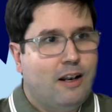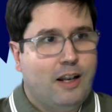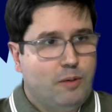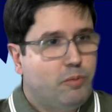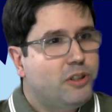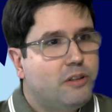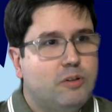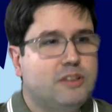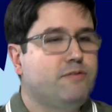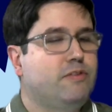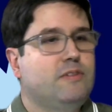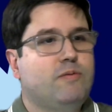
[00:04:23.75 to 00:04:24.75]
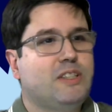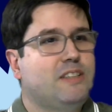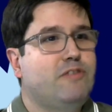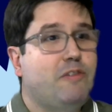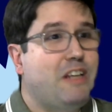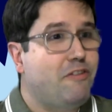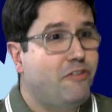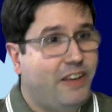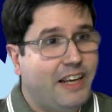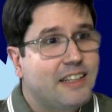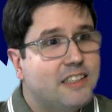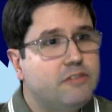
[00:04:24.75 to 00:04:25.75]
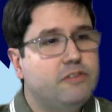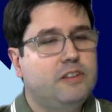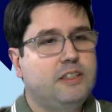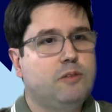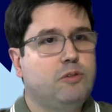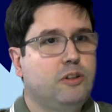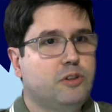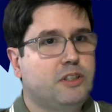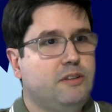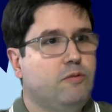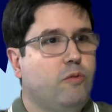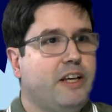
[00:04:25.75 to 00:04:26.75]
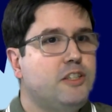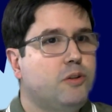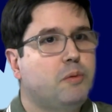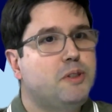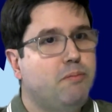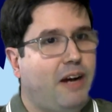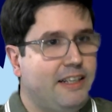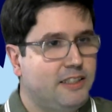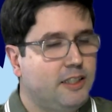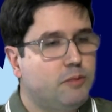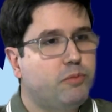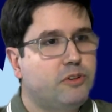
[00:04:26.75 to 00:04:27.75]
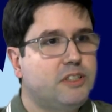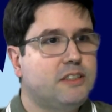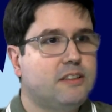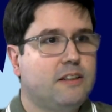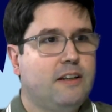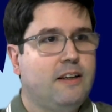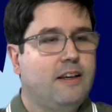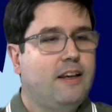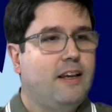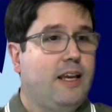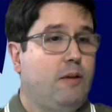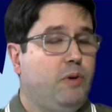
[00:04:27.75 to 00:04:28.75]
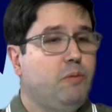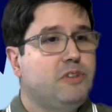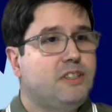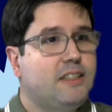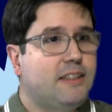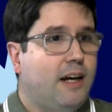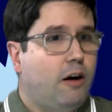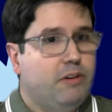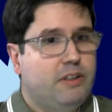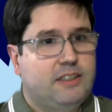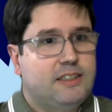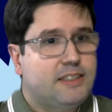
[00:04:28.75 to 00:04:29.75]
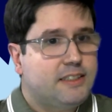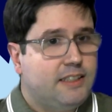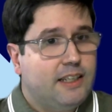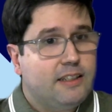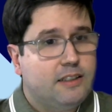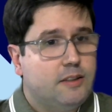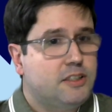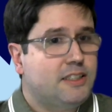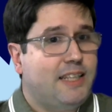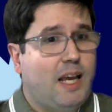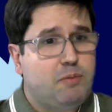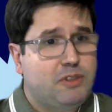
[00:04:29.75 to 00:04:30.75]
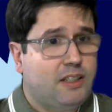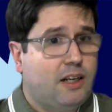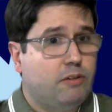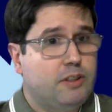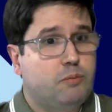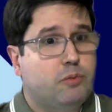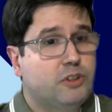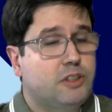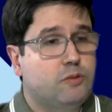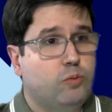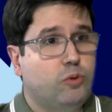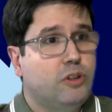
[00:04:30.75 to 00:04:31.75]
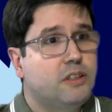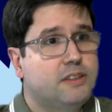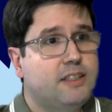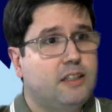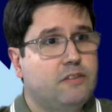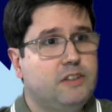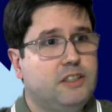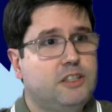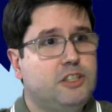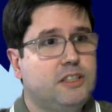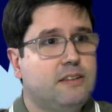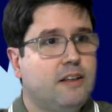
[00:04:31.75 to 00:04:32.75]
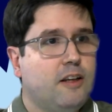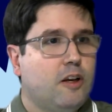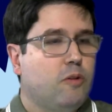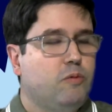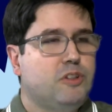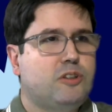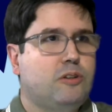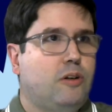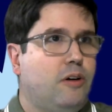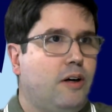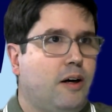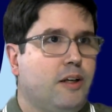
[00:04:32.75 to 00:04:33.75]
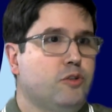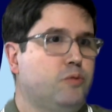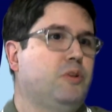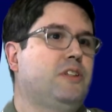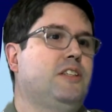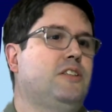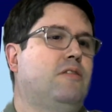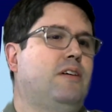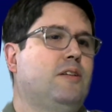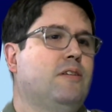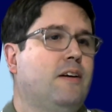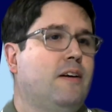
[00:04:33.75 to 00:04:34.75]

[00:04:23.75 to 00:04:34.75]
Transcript: wasn't very effective, and they were looking ways to optimize that process. And when we sit down and understand the steps and how that process works inside of their chain, we saw a huge potential, right?